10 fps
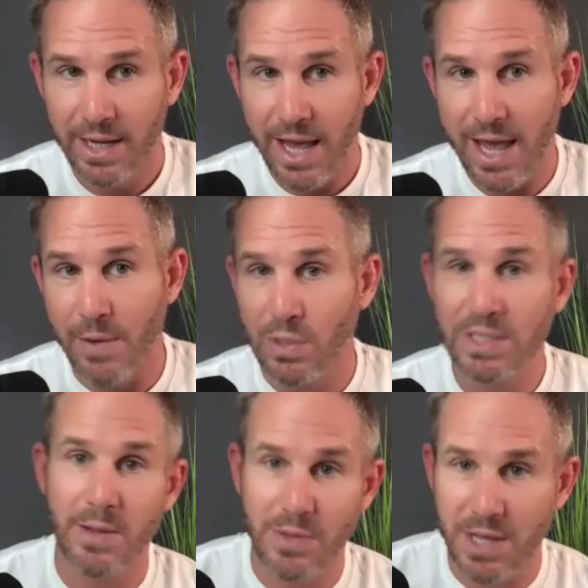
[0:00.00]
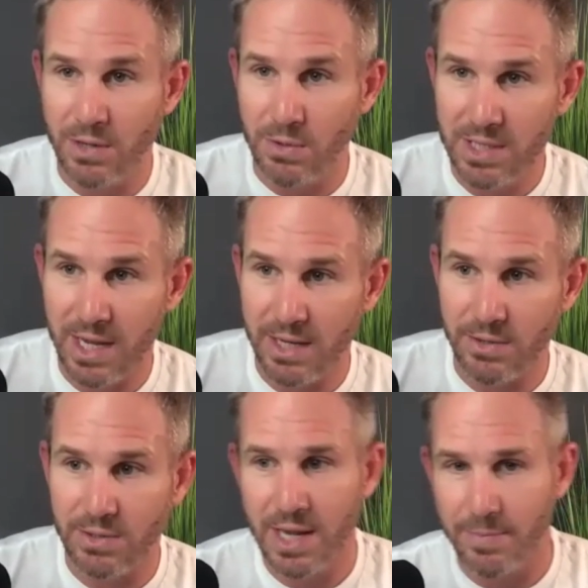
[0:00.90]
hey, where's that thing you said
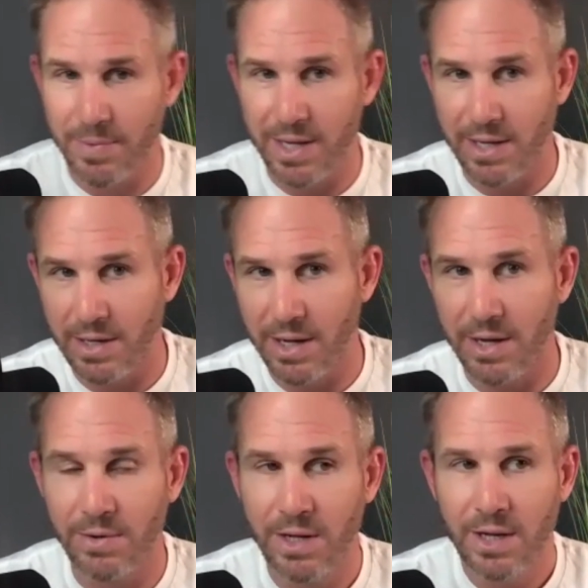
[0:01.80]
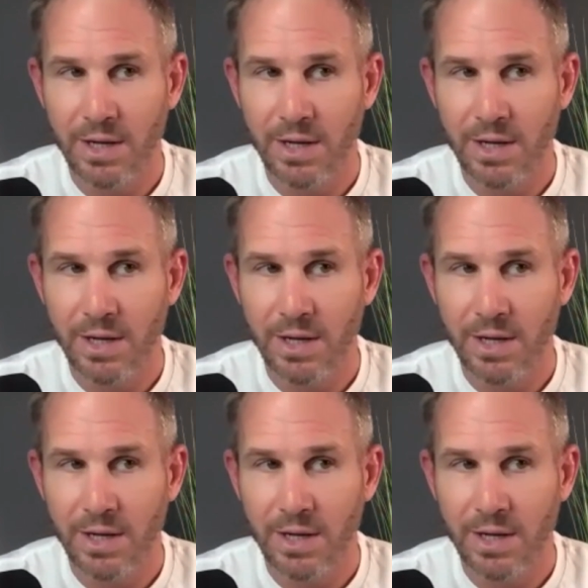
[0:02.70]
you sent me, you know?